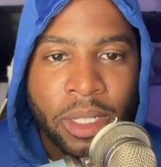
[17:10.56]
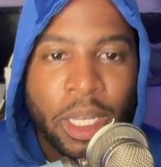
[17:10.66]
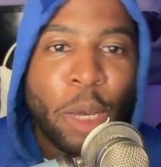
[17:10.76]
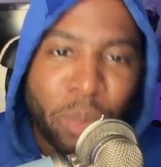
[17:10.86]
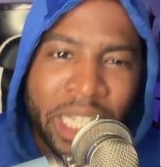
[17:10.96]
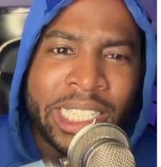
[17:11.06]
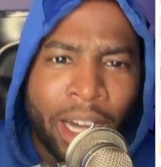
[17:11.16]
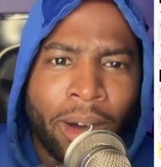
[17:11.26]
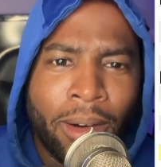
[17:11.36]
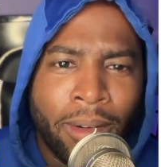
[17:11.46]
Big
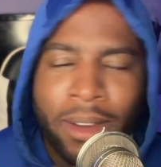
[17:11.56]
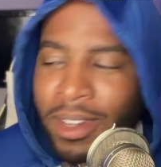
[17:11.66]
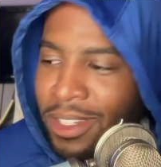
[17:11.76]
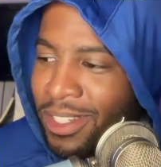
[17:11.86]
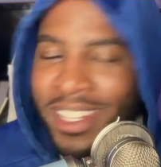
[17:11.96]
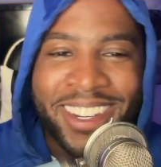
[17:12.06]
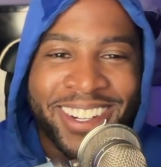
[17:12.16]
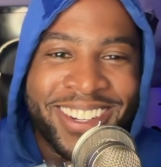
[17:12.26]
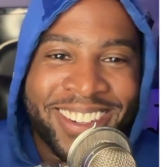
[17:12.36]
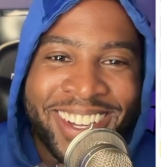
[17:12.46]
dog.
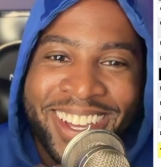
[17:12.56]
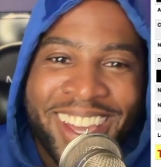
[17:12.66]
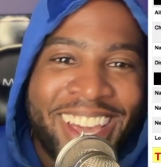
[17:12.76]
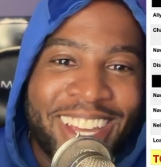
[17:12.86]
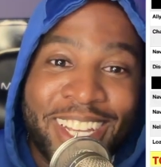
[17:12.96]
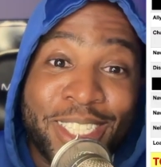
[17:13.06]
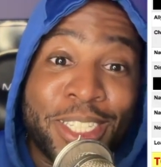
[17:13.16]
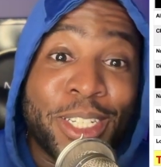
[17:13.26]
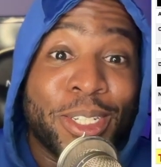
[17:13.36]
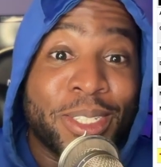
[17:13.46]
And that's
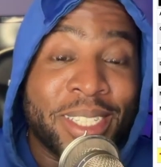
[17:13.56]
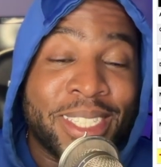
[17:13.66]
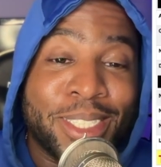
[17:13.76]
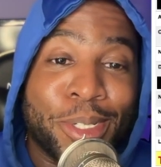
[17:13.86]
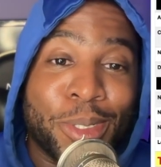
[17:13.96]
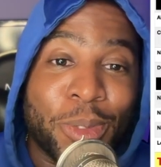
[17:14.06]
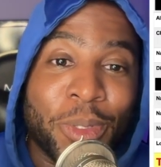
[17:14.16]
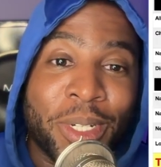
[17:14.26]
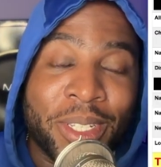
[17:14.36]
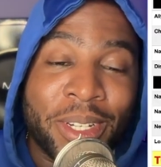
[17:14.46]
years of
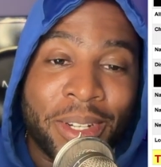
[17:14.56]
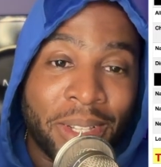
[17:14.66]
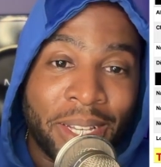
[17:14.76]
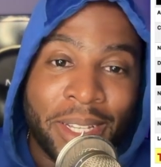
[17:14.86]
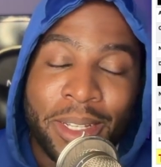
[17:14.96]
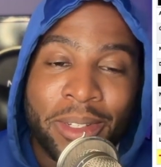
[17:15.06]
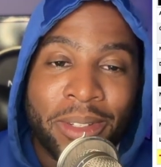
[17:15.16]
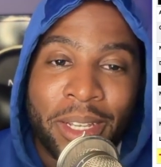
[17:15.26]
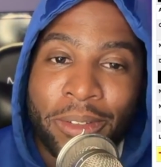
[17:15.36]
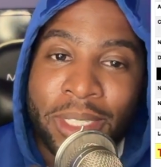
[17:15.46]
work, y'all. Like
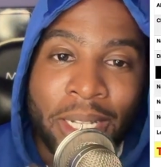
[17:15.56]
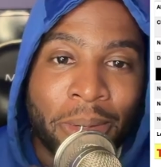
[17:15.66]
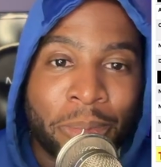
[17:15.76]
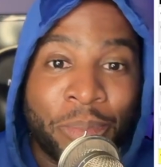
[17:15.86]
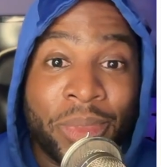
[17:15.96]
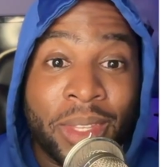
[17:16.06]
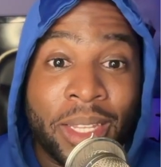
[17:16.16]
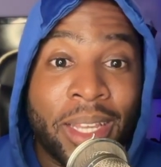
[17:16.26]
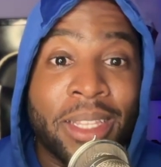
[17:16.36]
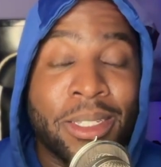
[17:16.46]
every time,
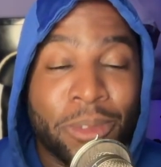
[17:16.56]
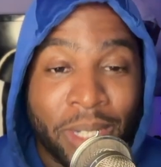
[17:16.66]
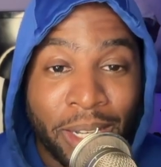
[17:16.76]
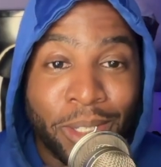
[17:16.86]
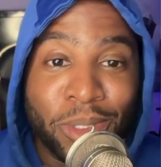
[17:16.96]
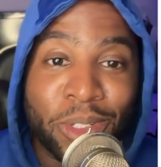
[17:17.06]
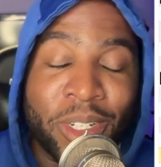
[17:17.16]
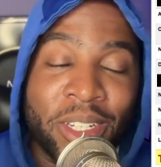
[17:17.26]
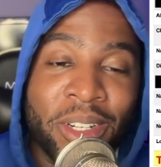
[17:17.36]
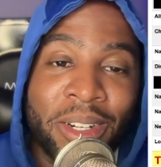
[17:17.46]
at least when I use a
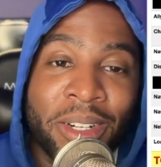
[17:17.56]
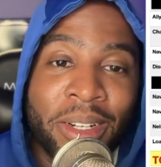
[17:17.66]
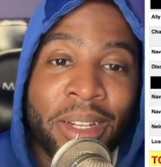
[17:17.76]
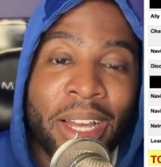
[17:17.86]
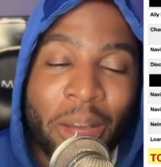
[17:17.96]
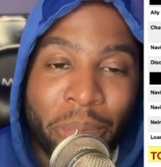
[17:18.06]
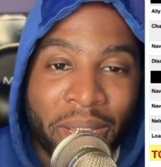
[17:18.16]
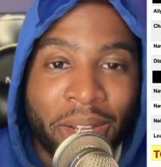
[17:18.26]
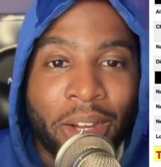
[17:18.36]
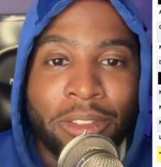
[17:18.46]
credit card, I pay
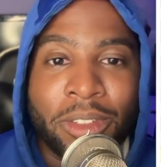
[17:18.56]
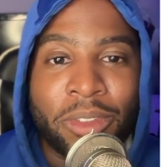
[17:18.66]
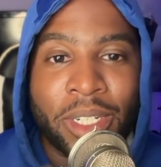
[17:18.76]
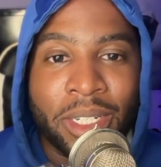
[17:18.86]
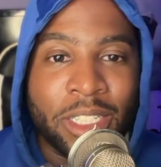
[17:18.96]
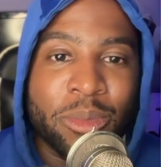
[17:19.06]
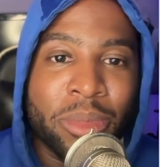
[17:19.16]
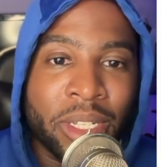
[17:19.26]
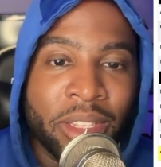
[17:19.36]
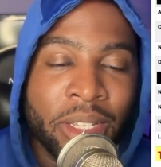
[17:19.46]
it off the very next month.